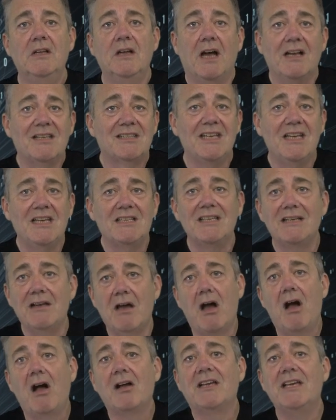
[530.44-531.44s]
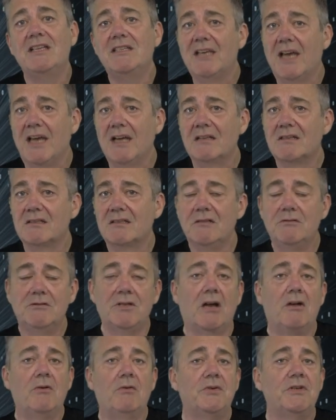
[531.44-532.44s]
I see it in architects who
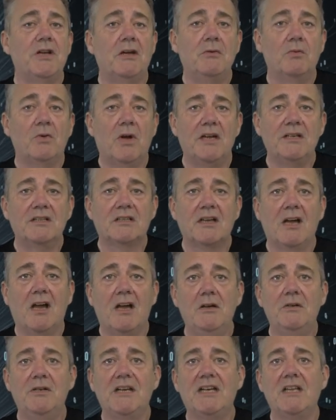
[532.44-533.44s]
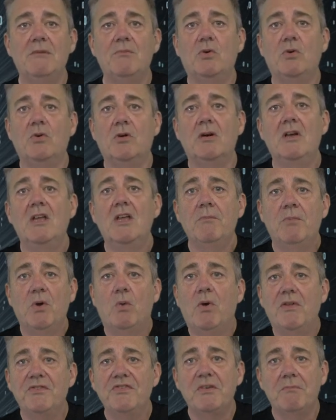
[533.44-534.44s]
don't write code anymore,
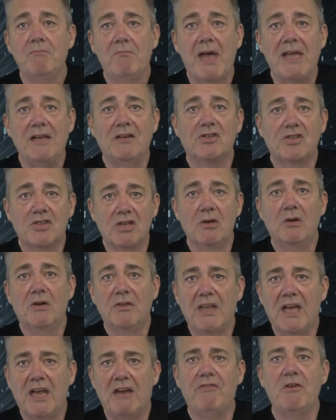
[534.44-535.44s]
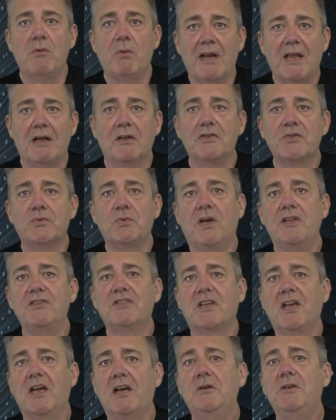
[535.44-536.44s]
but want to make sure that everyone else writes
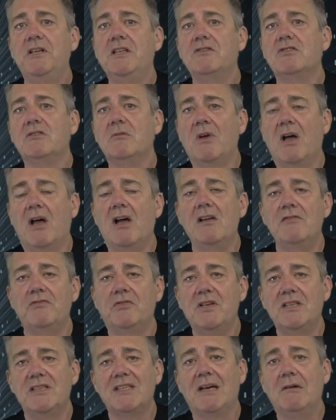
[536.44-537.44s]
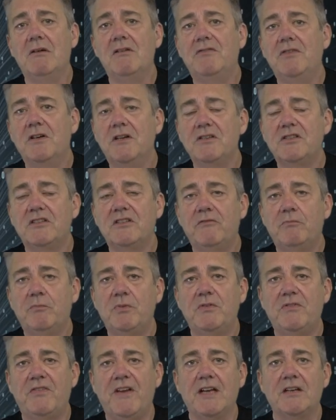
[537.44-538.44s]
code in some ivory tower version of
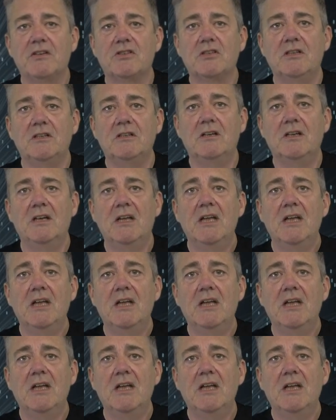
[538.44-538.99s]
perfection.